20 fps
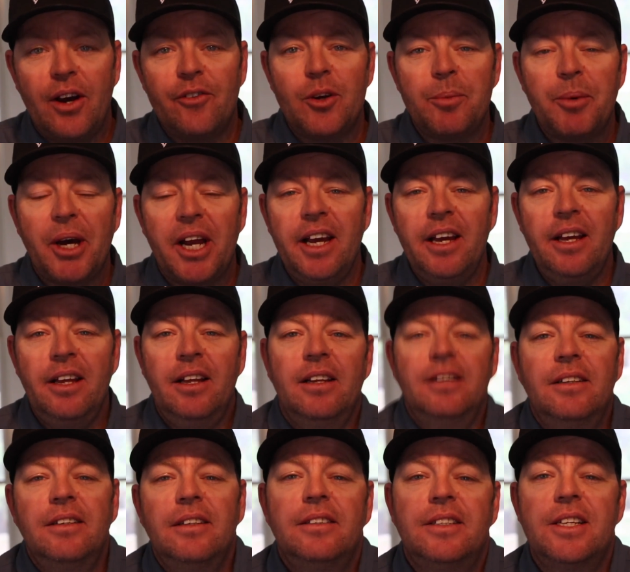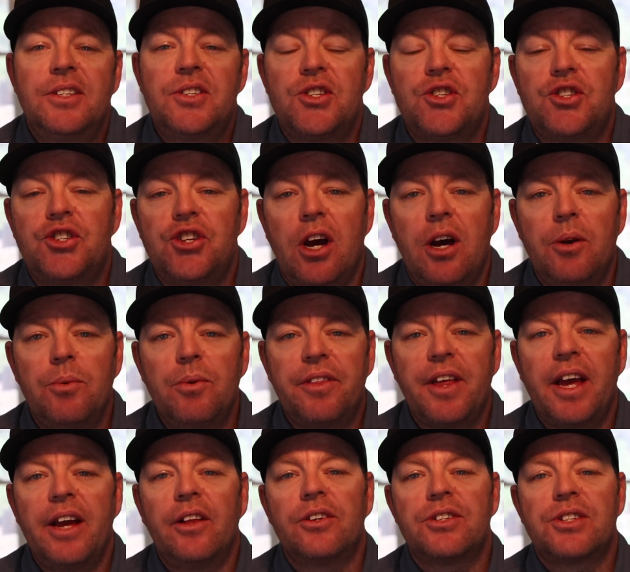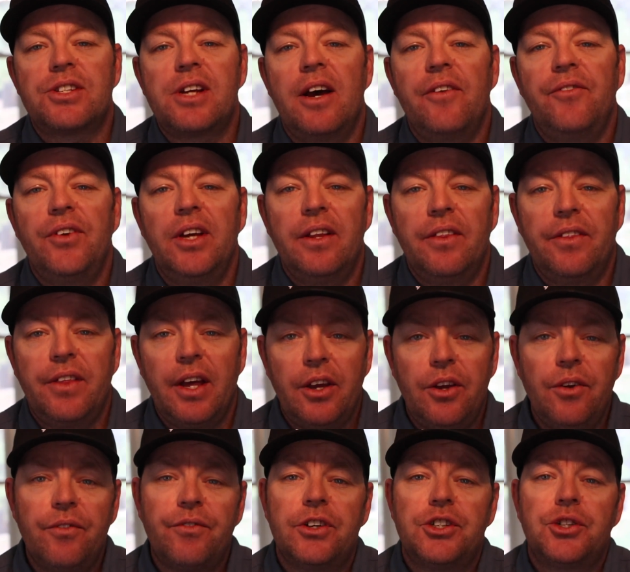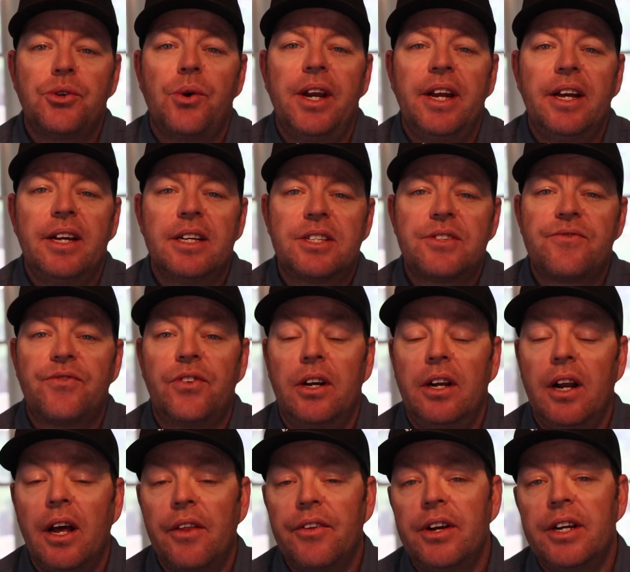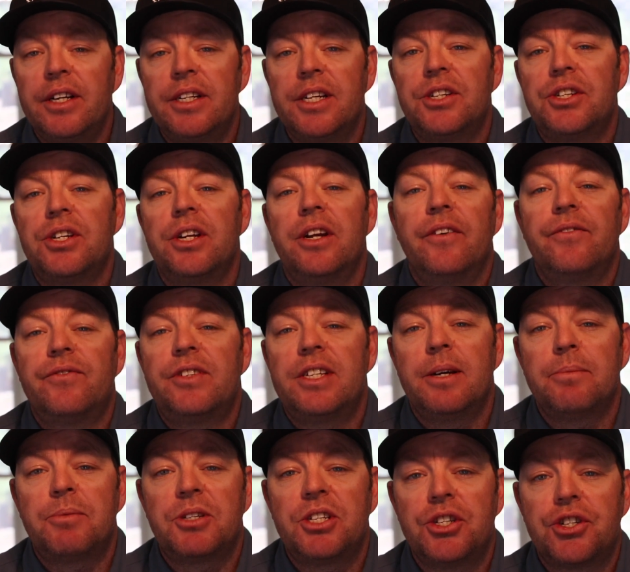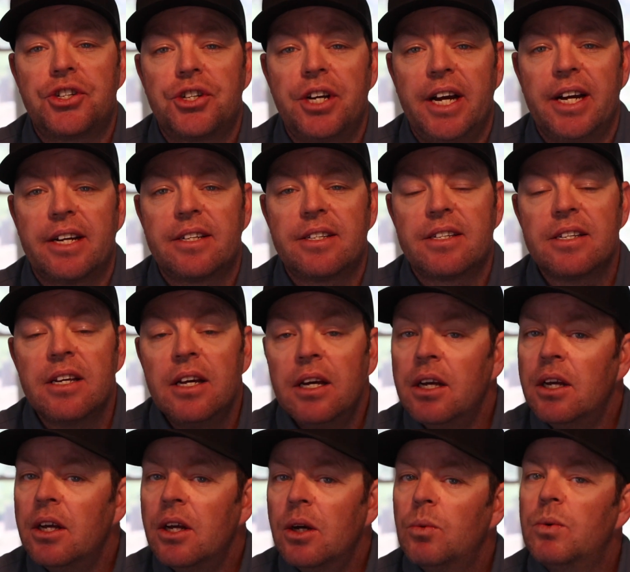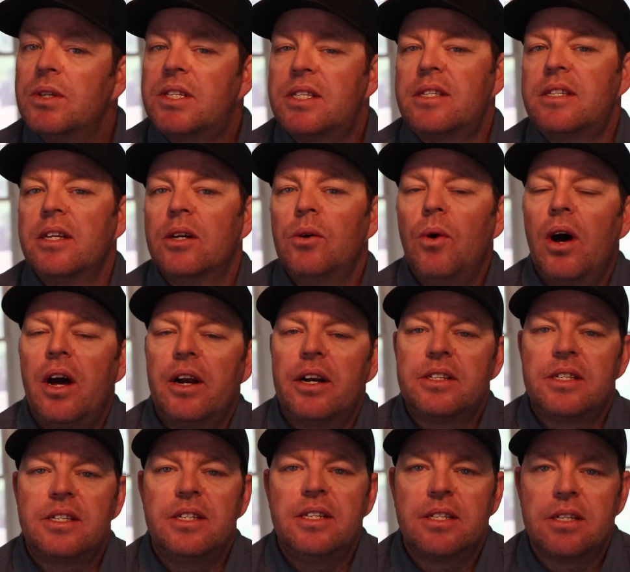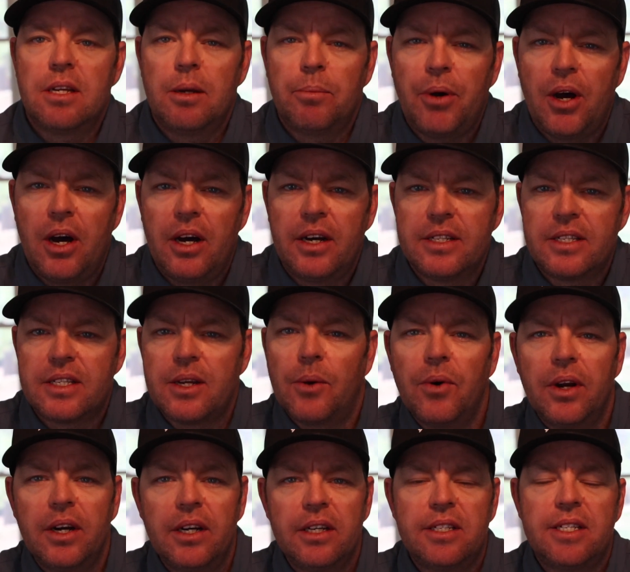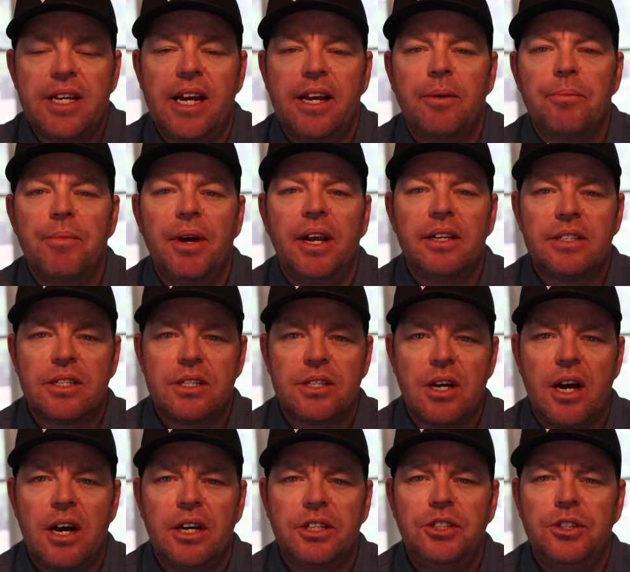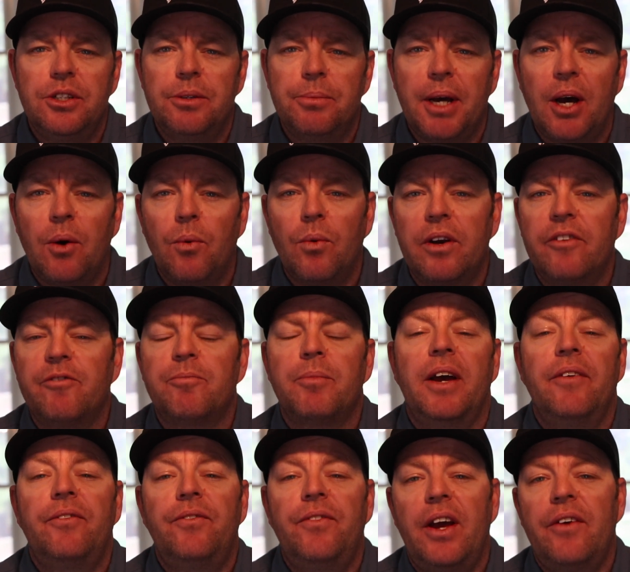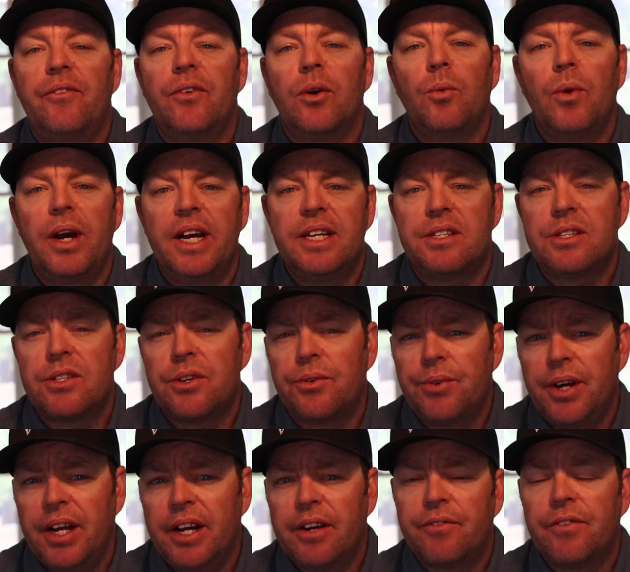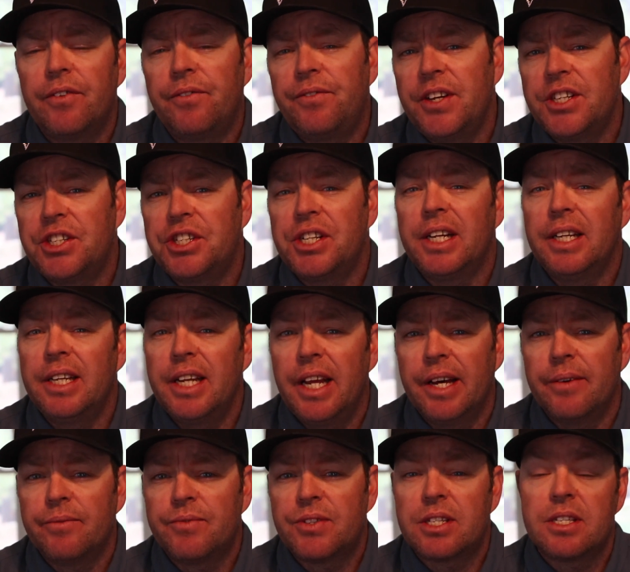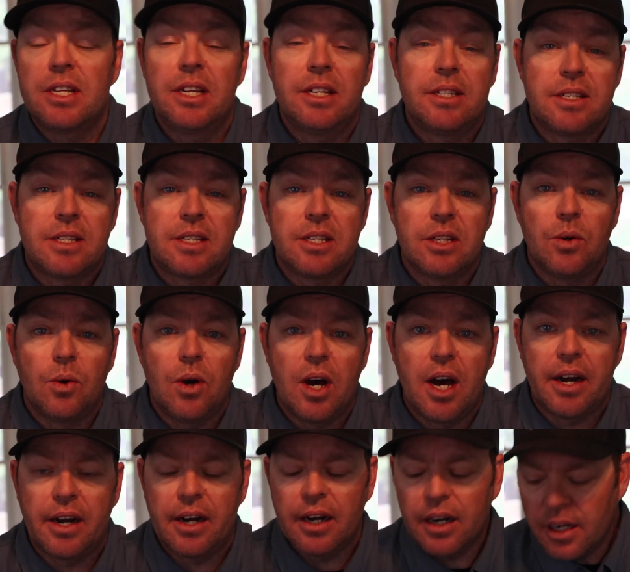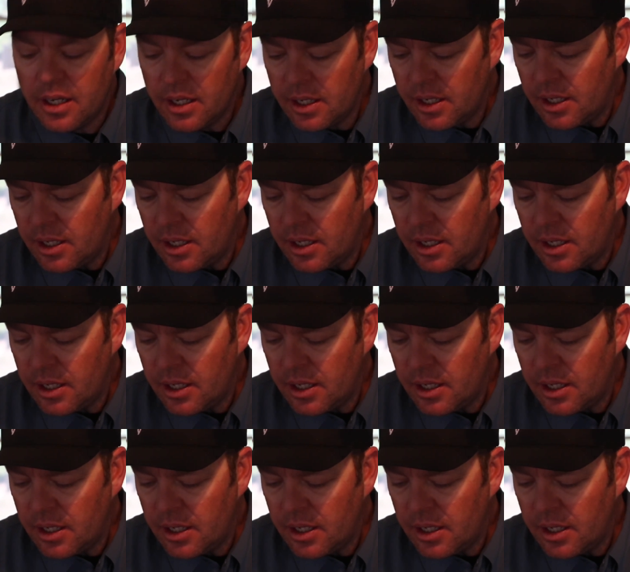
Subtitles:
everybody, this is John with Anglers Covey, and thank you for joining us for another edition of Tips and Tricks. With stillwater season upon us, I wanted to take a minute to talk to you about one of my favorite ways to rig for fishing nymphs in stillwater.